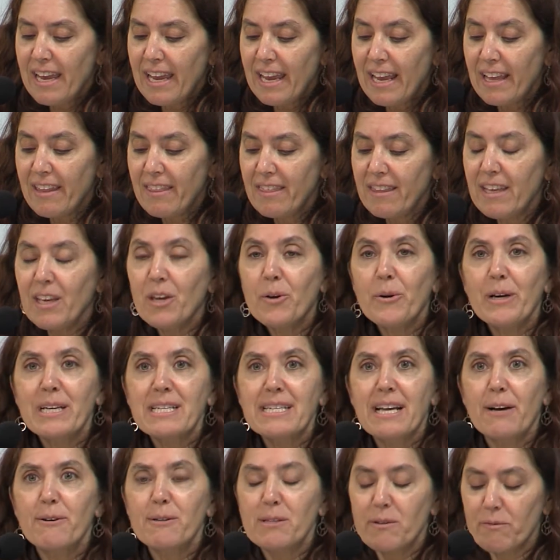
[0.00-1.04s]
in the U.S.
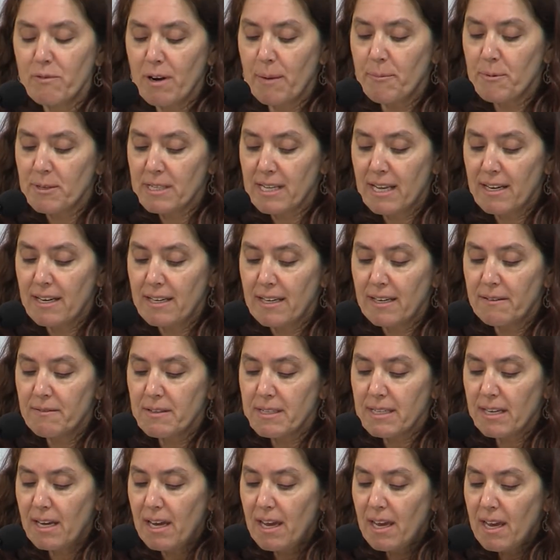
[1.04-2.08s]
House of
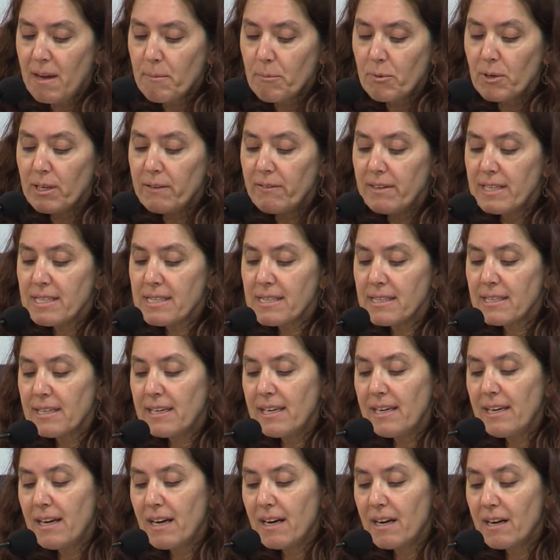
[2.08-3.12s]
Representatives.
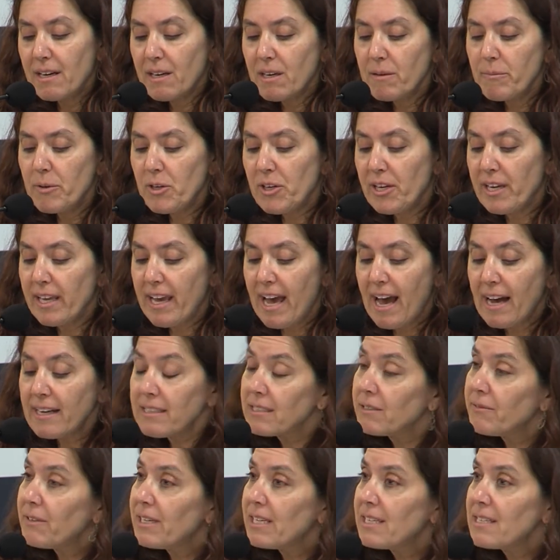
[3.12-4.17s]
Previously, a community
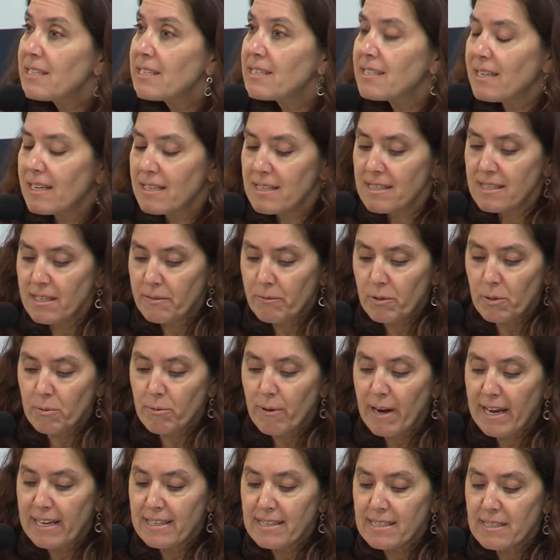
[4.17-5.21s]
activist, a civil
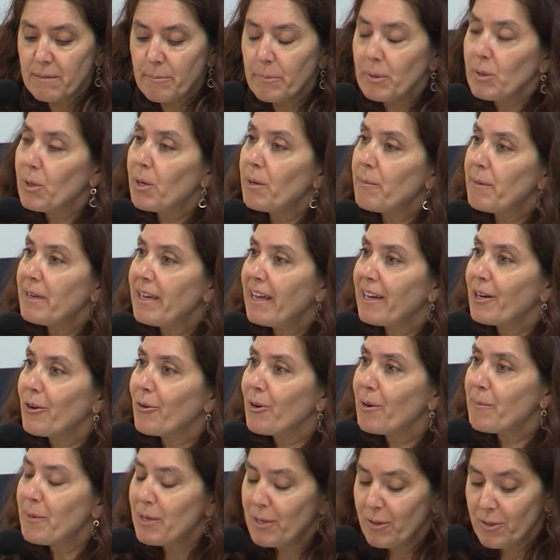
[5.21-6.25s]
rights, employment, and
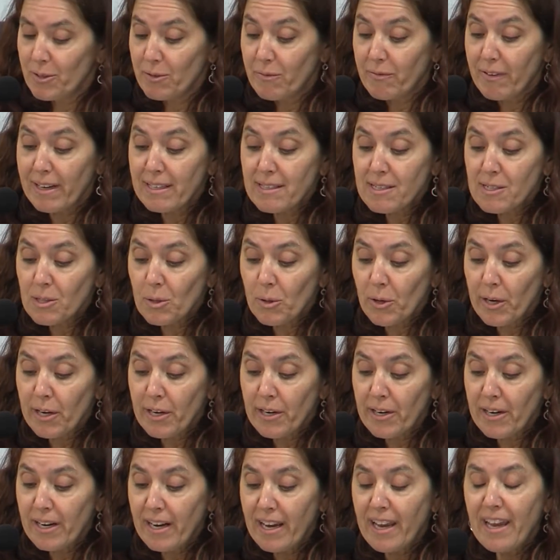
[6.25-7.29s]
criminal defense
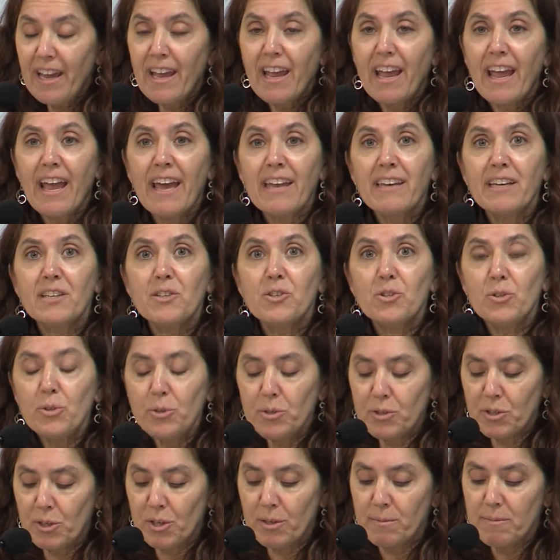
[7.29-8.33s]
lawyer, and a
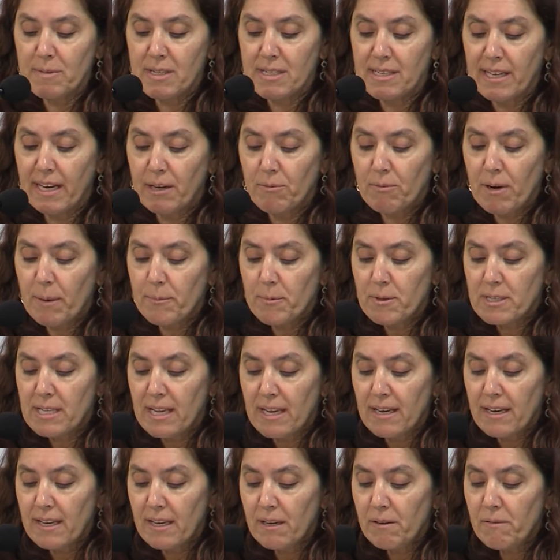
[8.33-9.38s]
2-term state
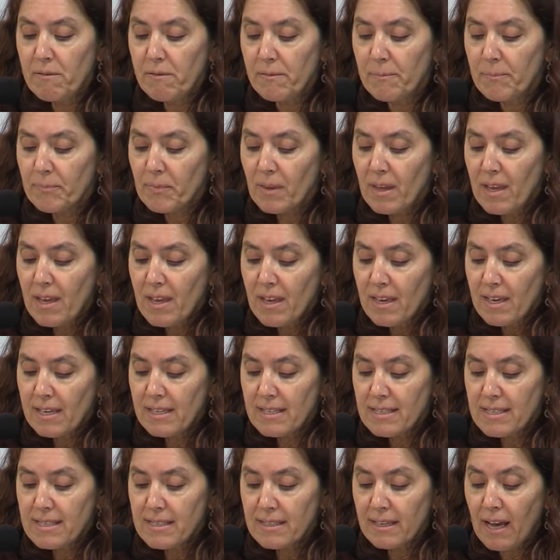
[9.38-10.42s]
representative,
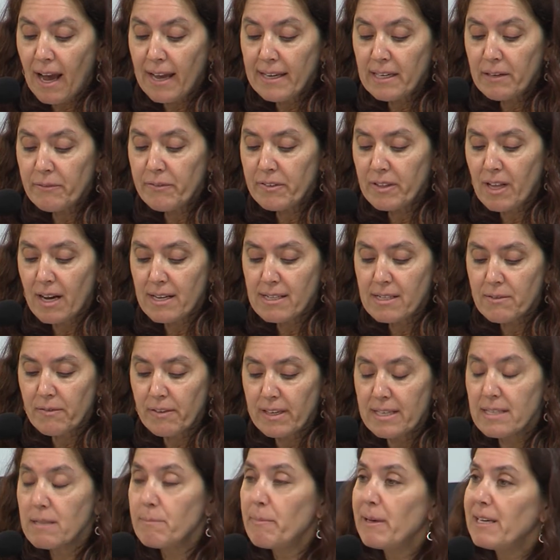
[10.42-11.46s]
his guiding philosophy
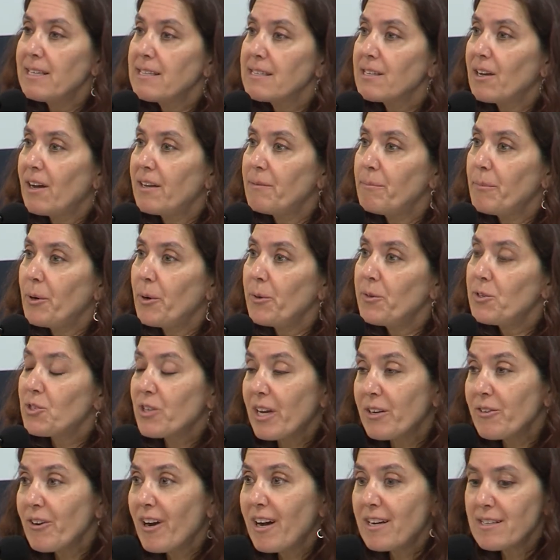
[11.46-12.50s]
is based on both
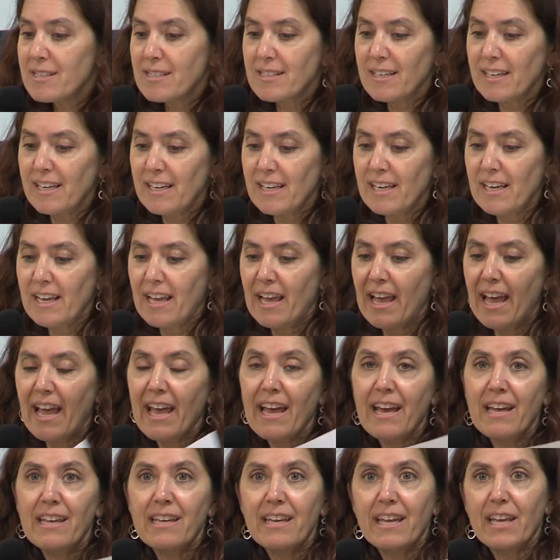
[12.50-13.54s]
generosity
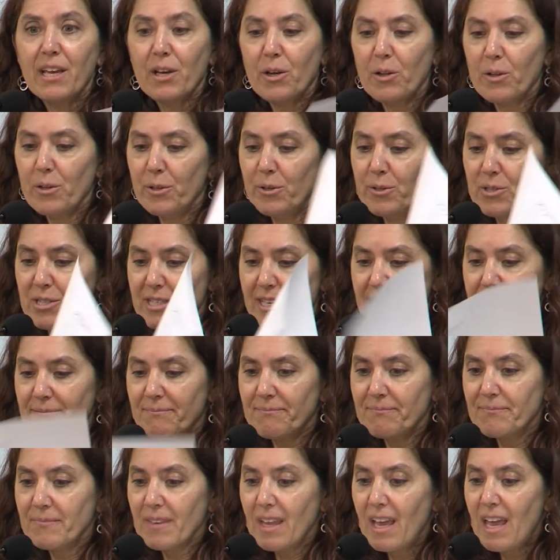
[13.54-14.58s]
and inclusion.
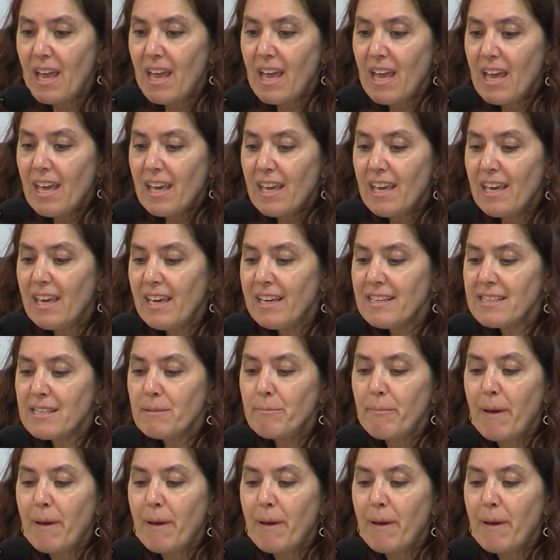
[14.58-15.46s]
He is a